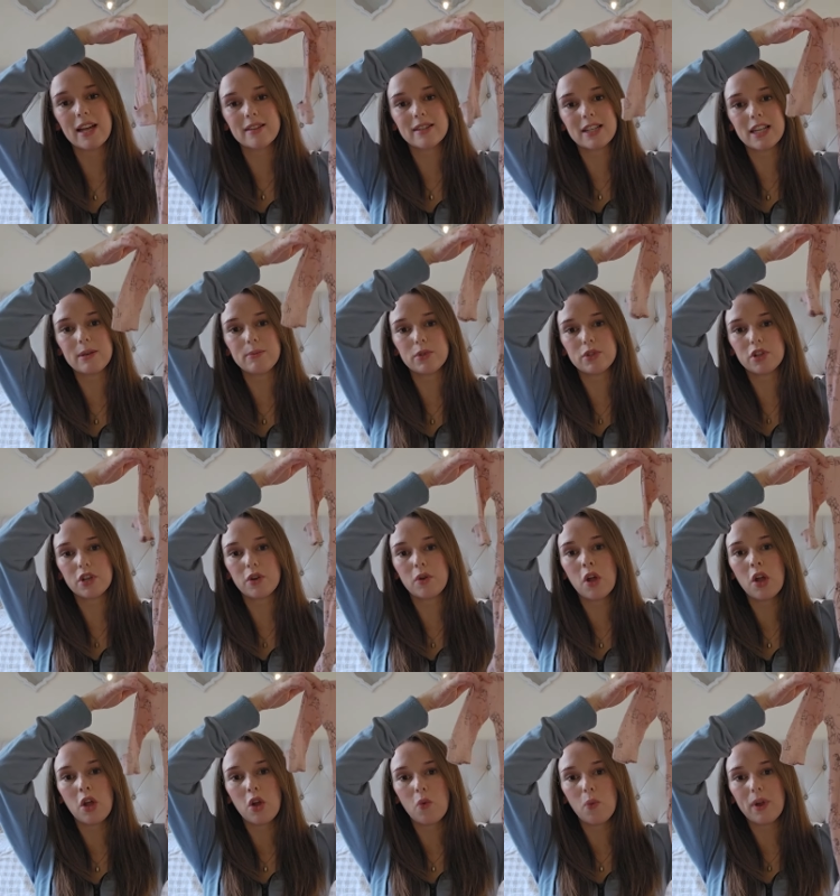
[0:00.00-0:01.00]
sleep suit
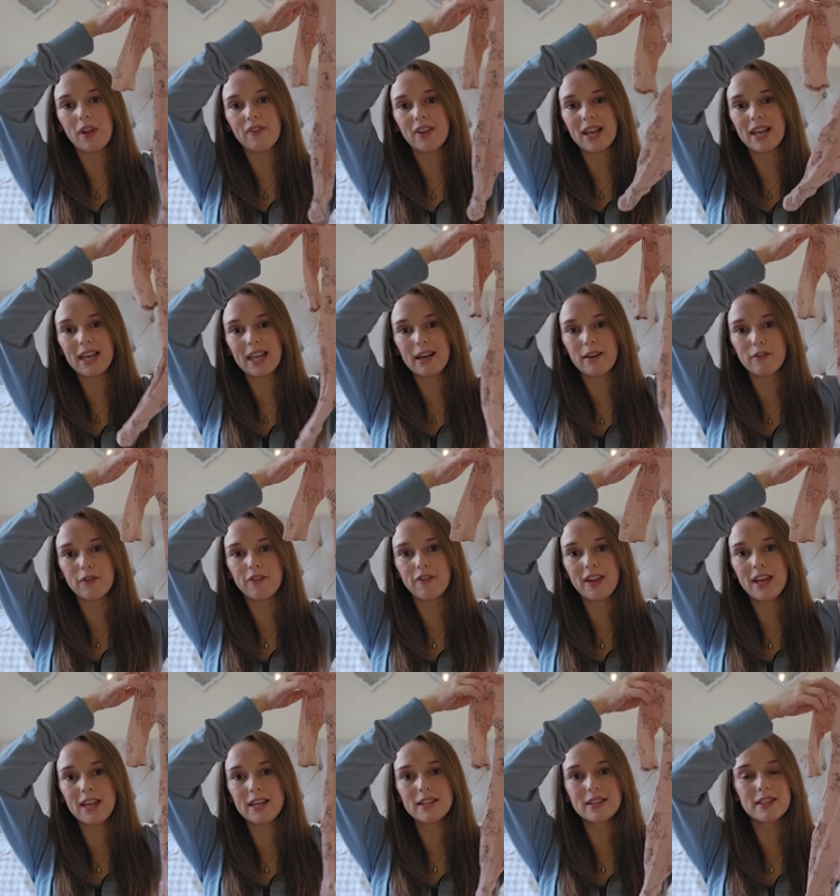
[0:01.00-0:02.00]
with little
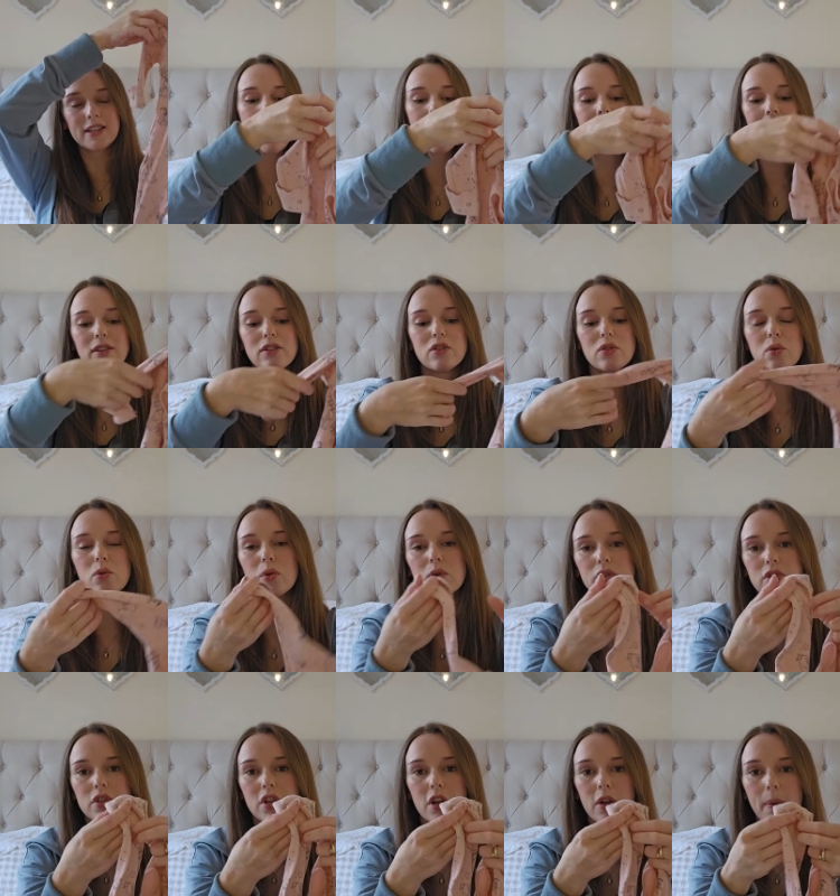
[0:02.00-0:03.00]
feet and
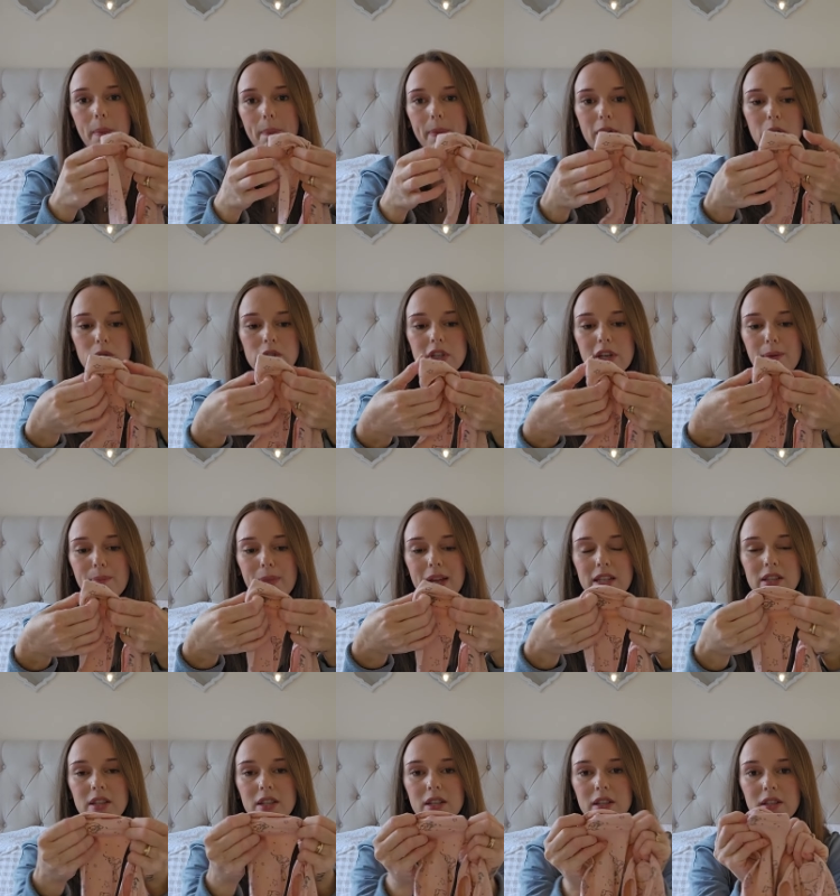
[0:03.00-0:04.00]
also built-in
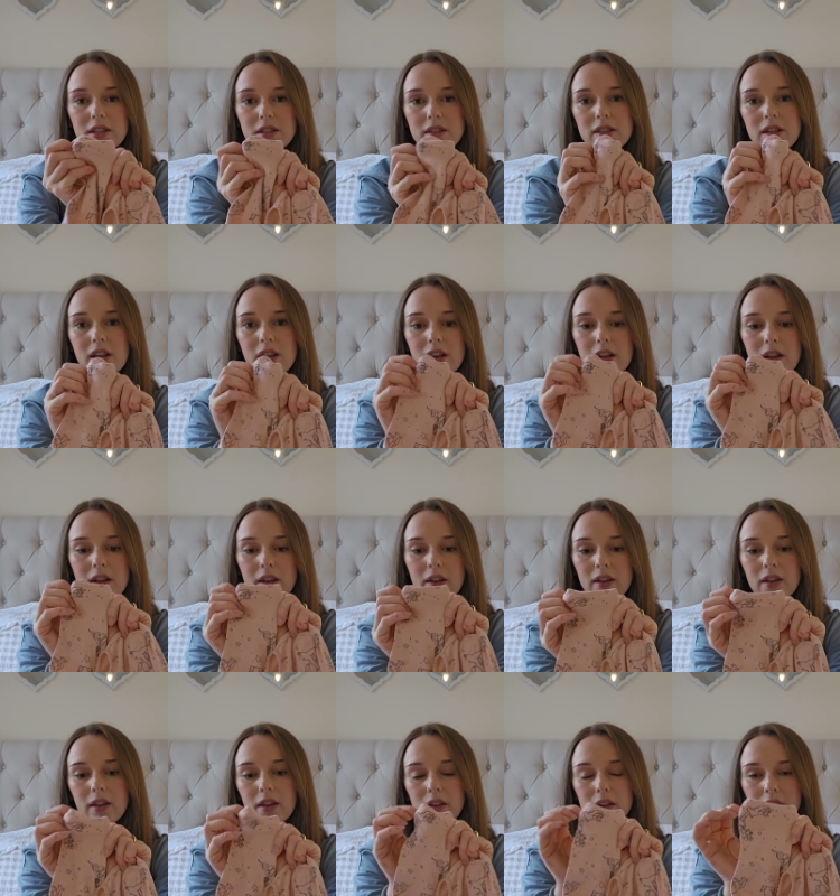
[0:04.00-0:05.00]
mittens
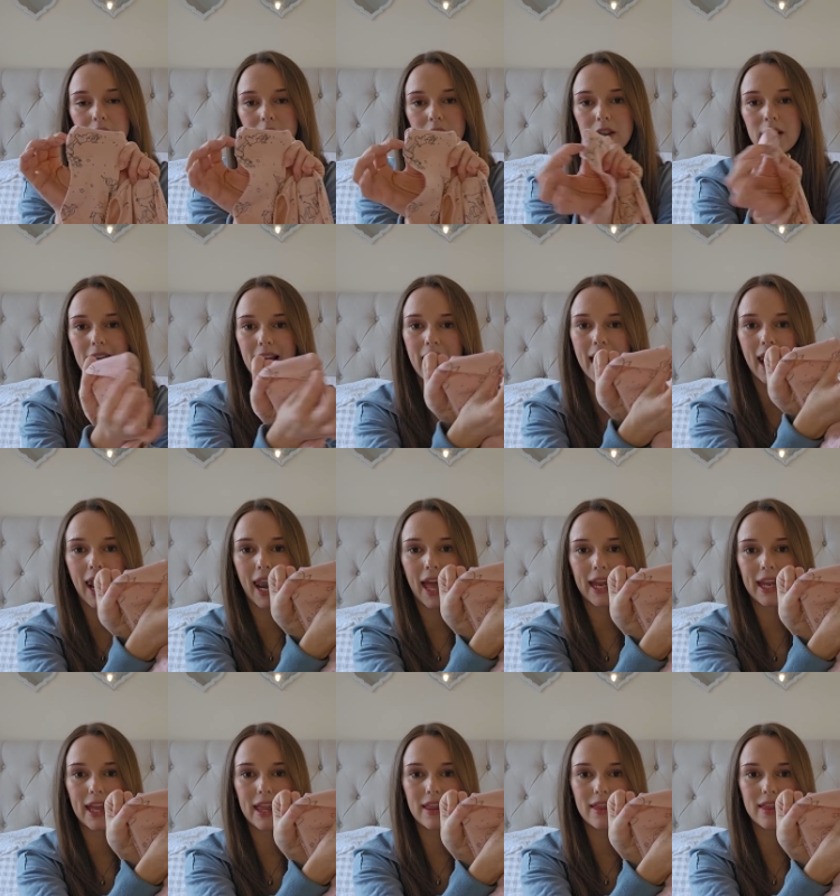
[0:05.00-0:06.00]

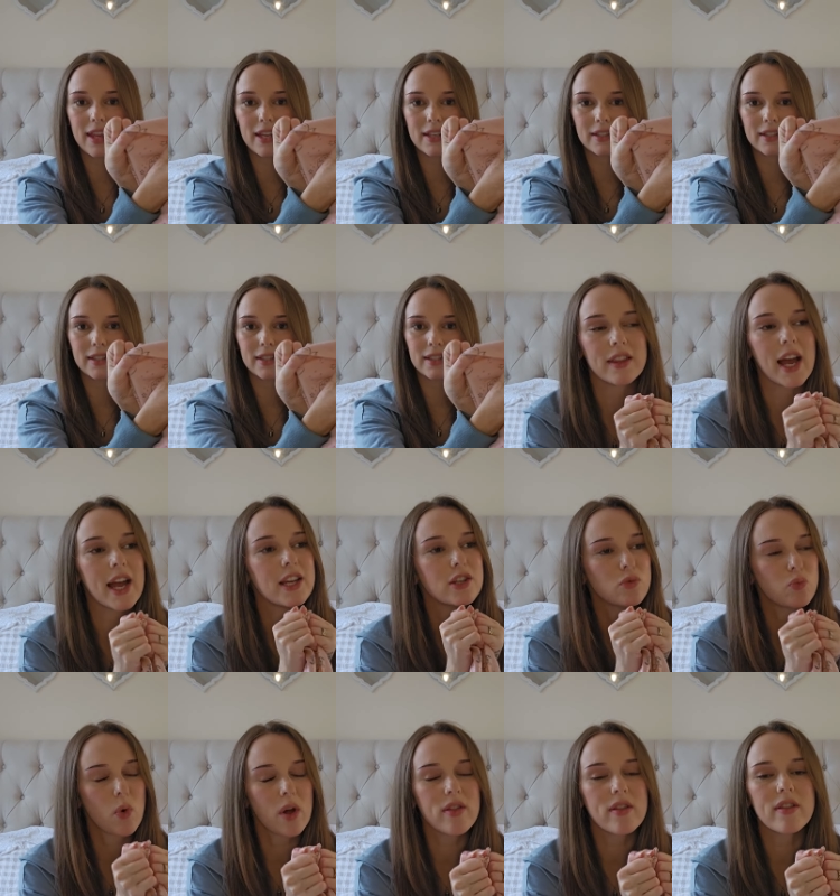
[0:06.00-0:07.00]
like this. That is
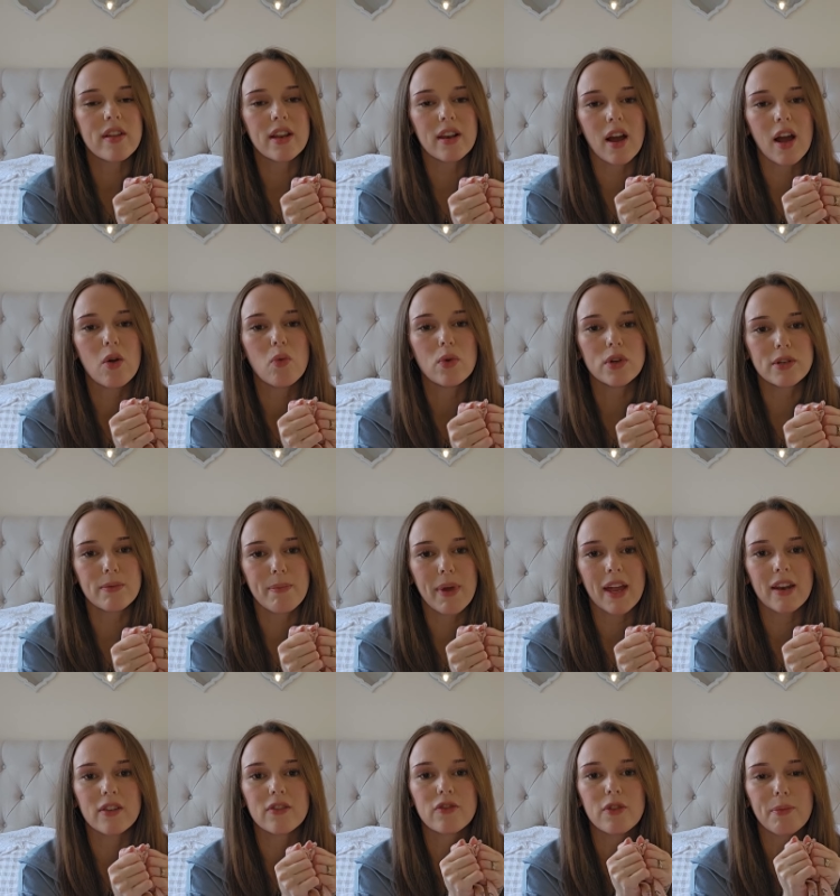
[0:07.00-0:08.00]
one thing that I would
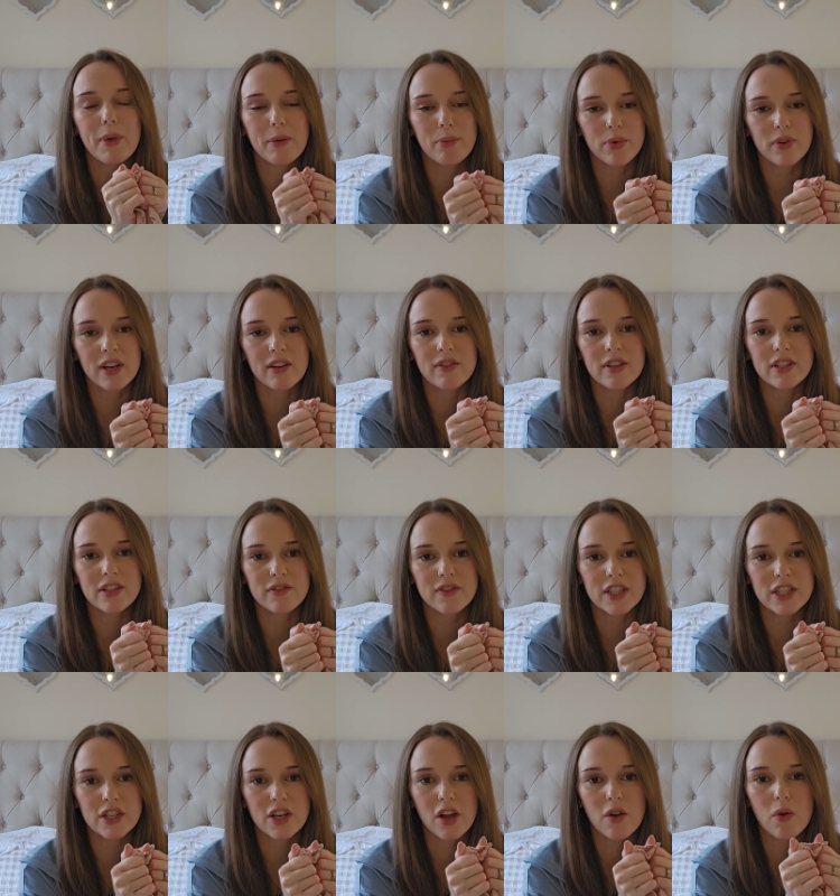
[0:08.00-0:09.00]
amend from my previous
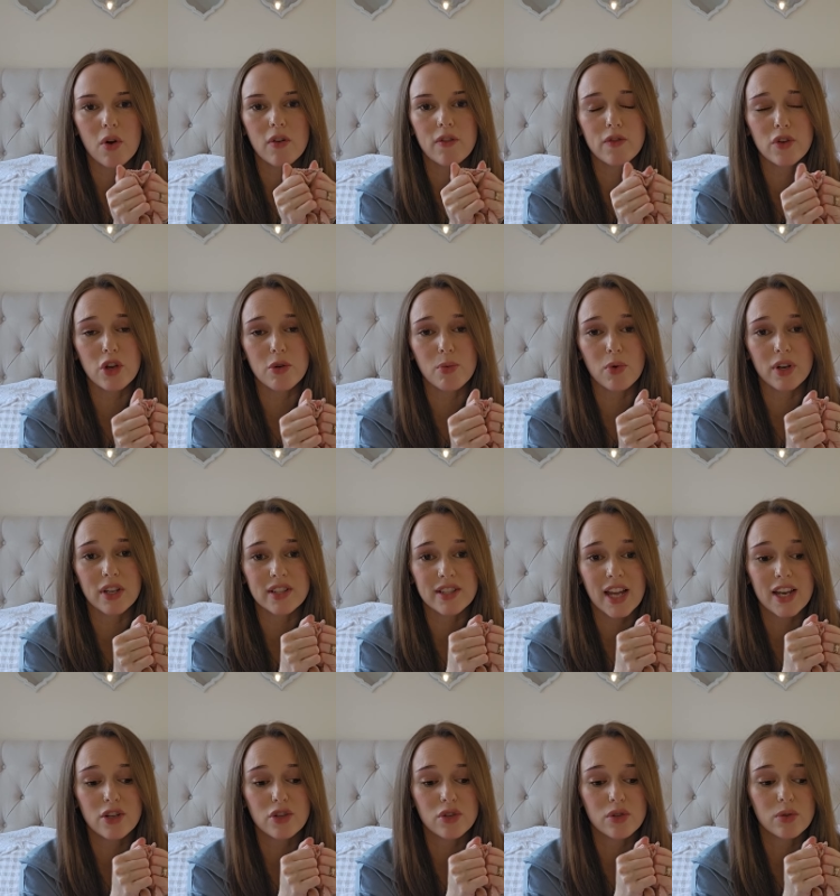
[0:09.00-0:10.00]
video of newborn
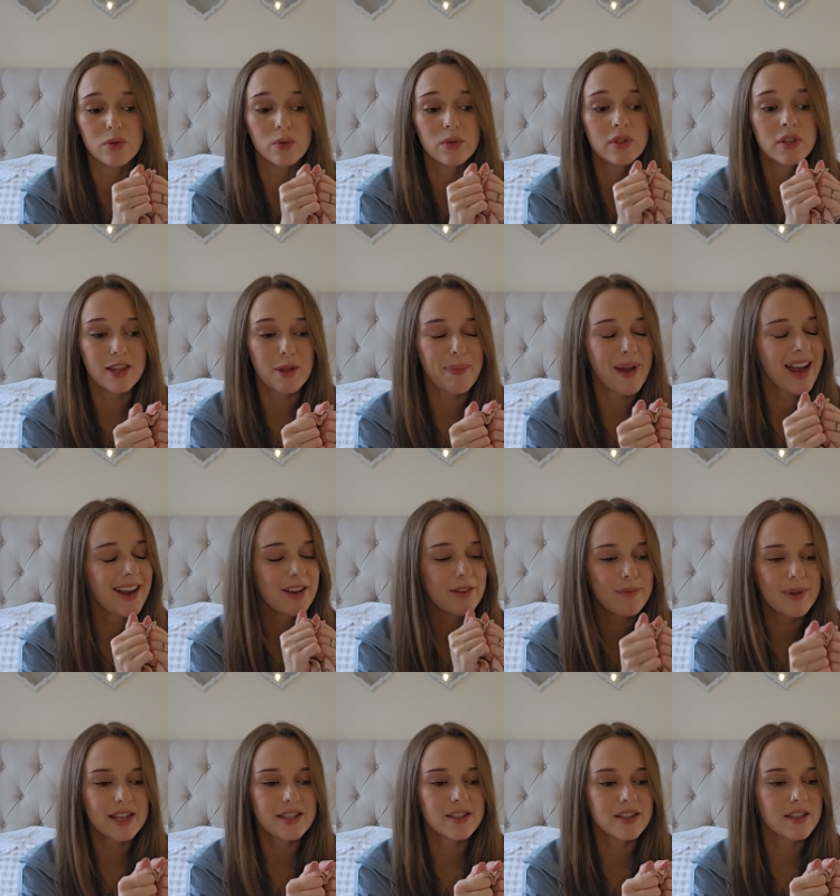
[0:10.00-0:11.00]
essentials. The pack of
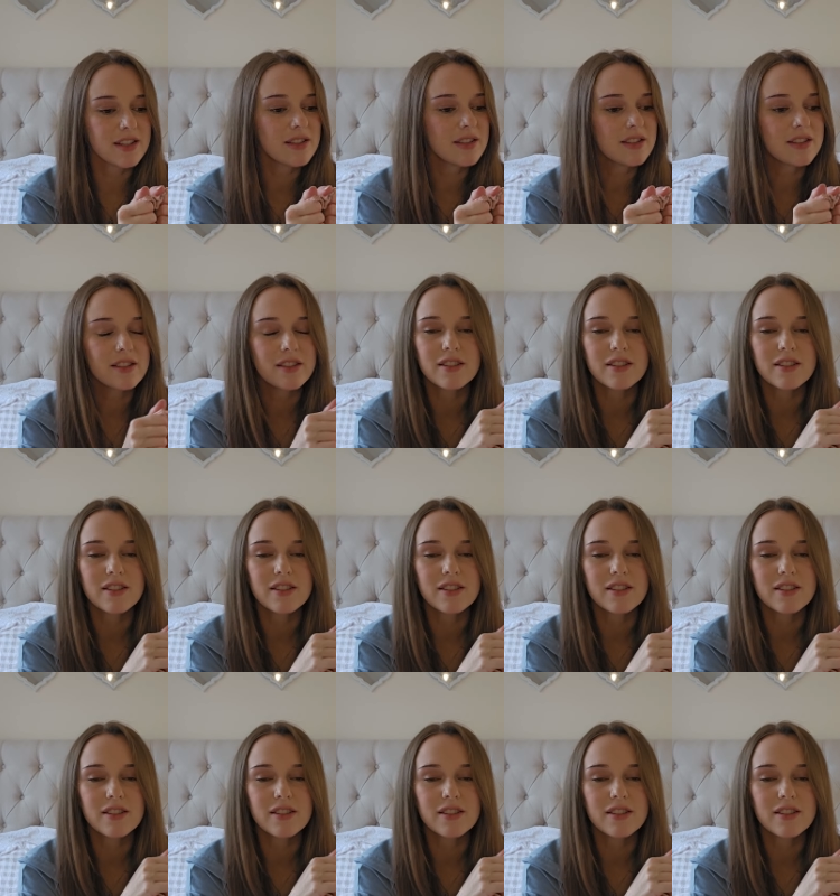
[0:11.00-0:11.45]
mittens,